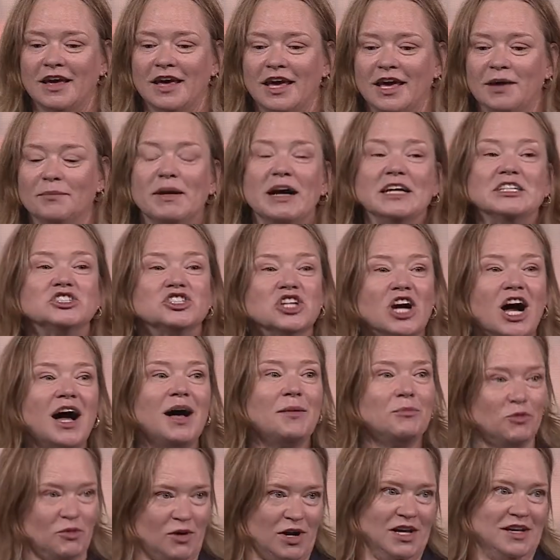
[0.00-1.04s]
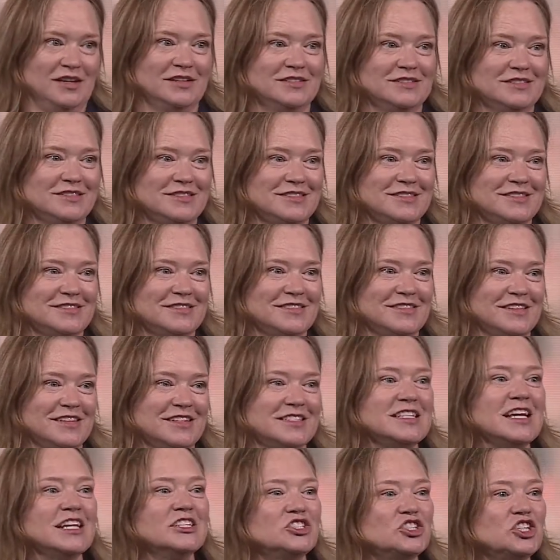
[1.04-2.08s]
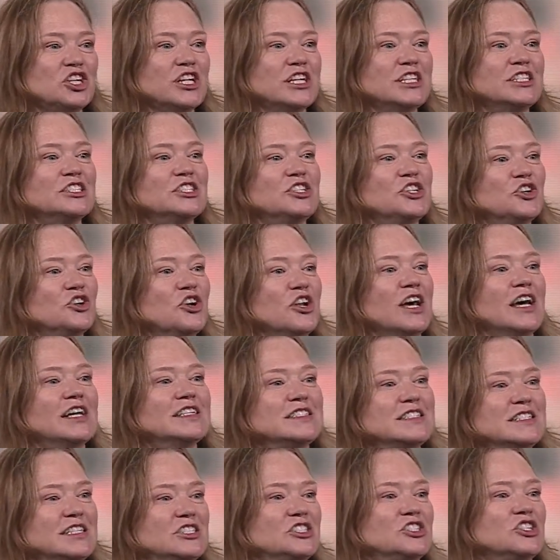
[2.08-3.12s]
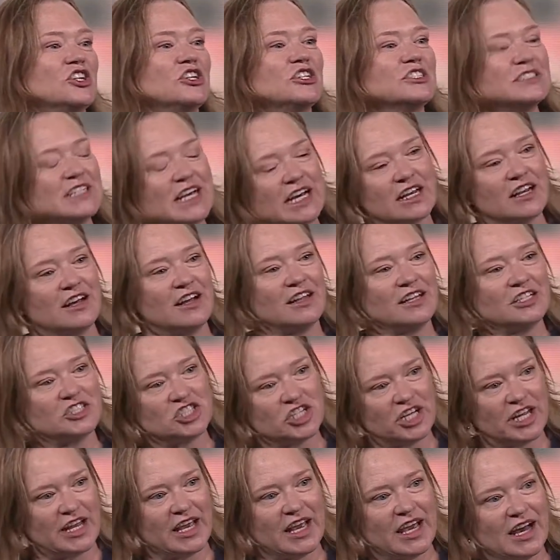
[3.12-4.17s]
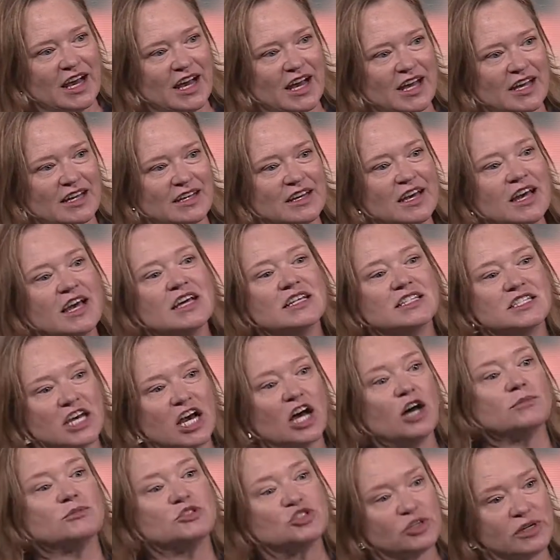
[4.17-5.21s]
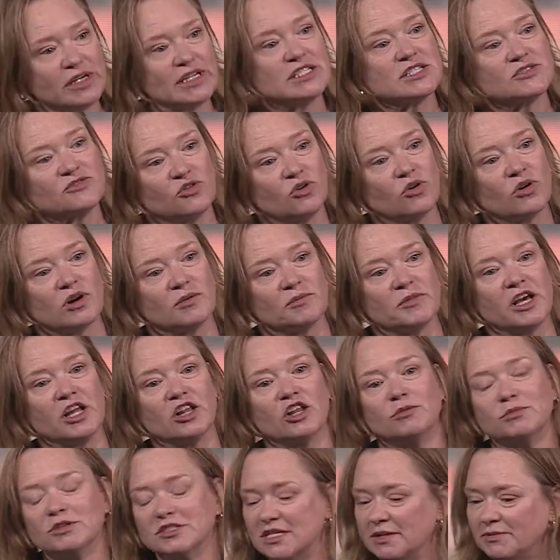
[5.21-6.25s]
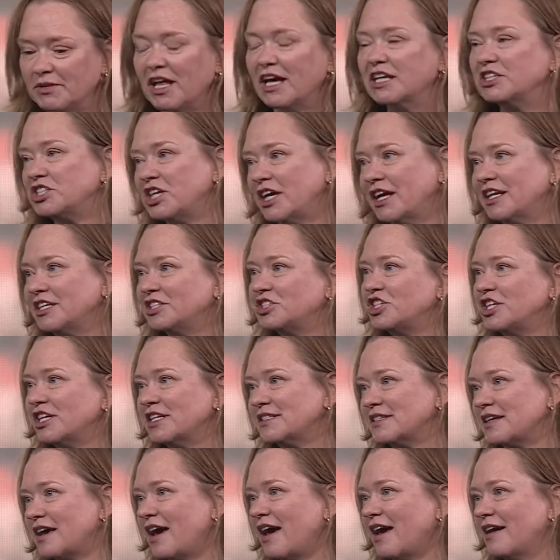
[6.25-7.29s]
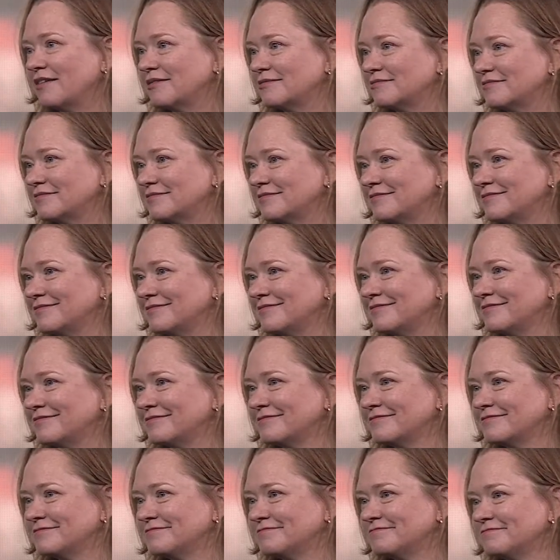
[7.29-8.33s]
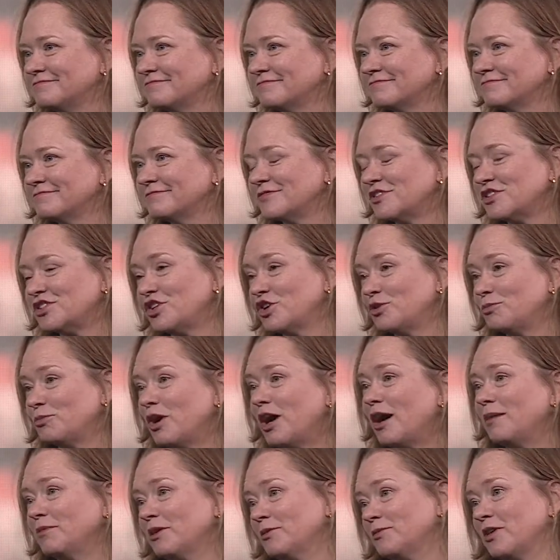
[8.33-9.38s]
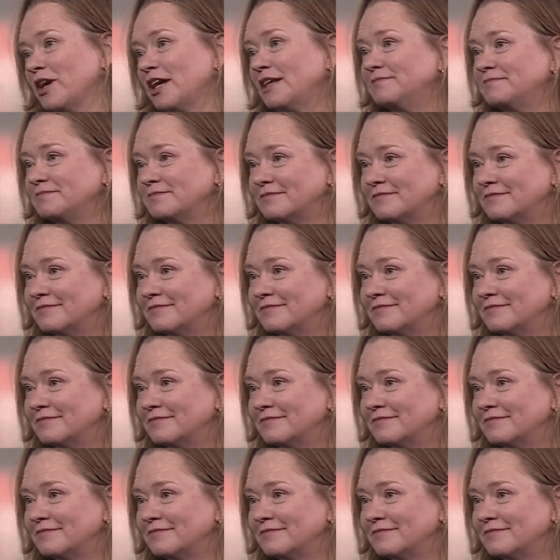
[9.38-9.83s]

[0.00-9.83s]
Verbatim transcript: and my job was essentially to utilize digital technology and AI to help transform the global supply chain at GSK. It's no problem, right?